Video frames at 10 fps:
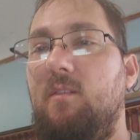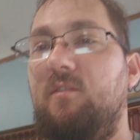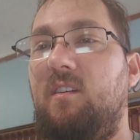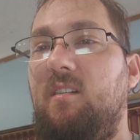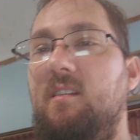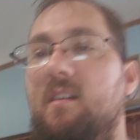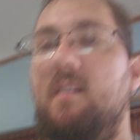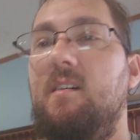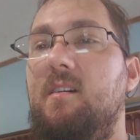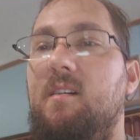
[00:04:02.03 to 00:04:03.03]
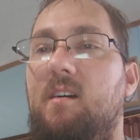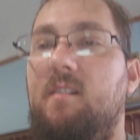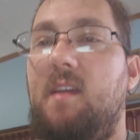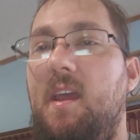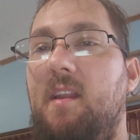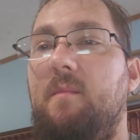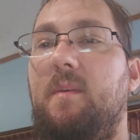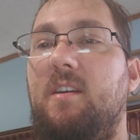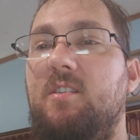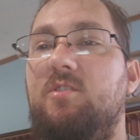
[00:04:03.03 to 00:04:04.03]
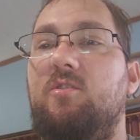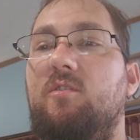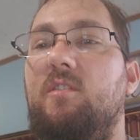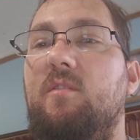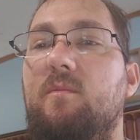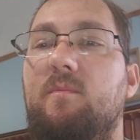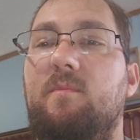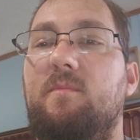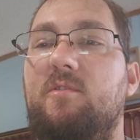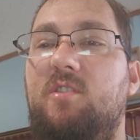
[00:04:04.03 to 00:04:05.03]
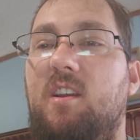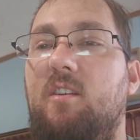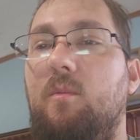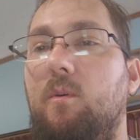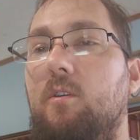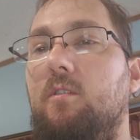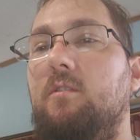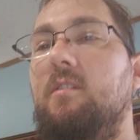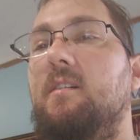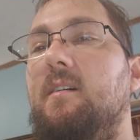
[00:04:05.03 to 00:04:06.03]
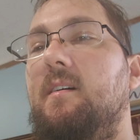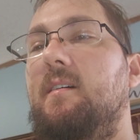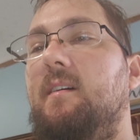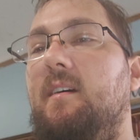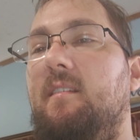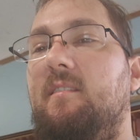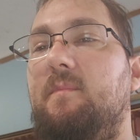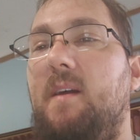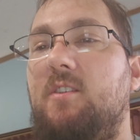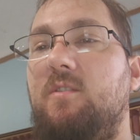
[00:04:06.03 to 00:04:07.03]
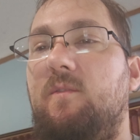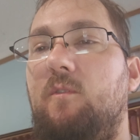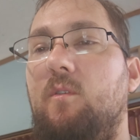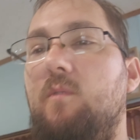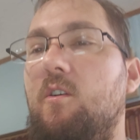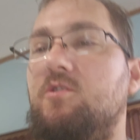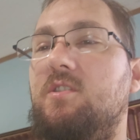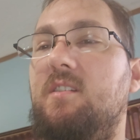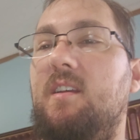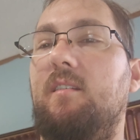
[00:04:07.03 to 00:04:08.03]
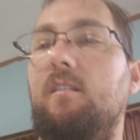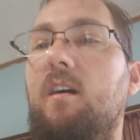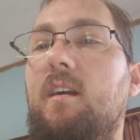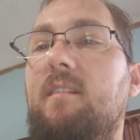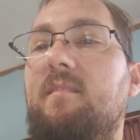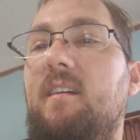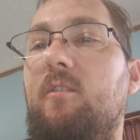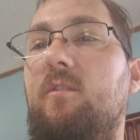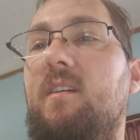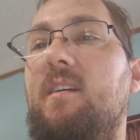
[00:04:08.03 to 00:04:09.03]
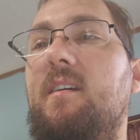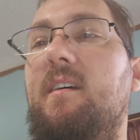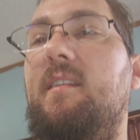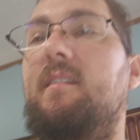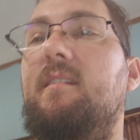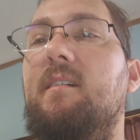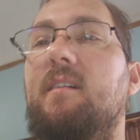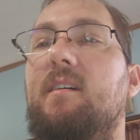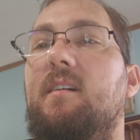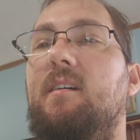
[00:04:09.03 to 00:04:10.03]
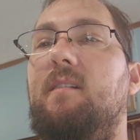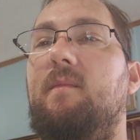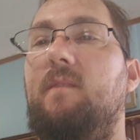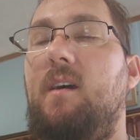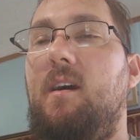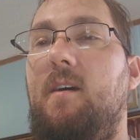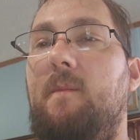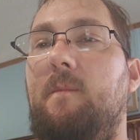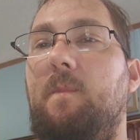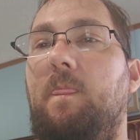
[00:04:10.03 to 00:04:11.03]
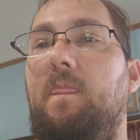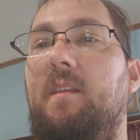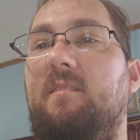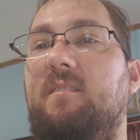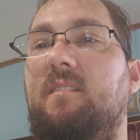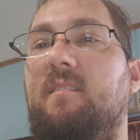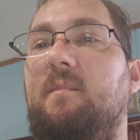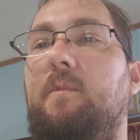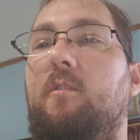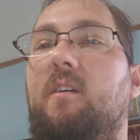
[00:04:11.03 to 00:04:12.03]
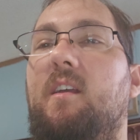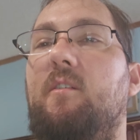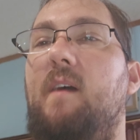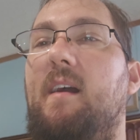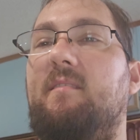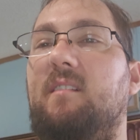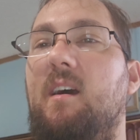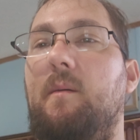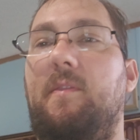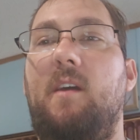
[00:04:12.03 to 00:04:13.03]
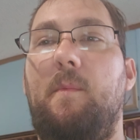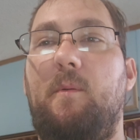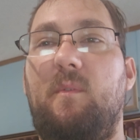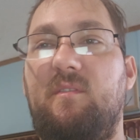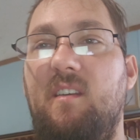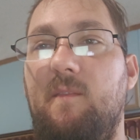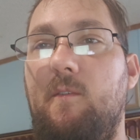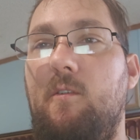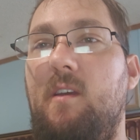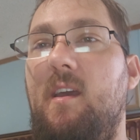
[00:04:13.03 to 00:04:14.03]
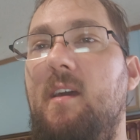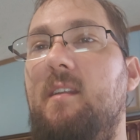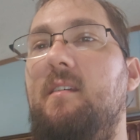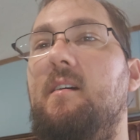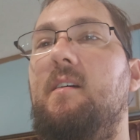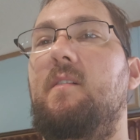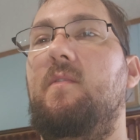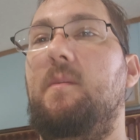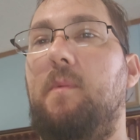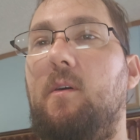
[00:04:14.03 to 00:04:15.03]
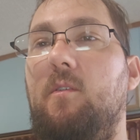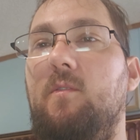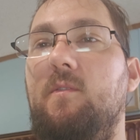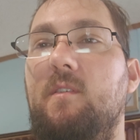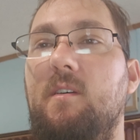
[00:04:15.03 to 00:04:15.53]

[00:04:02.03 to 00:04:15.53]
those on hand and making sure you check your work. An inspection for erosion and lug integrity. And this component interacts a lot with the upper receiver and the bolt.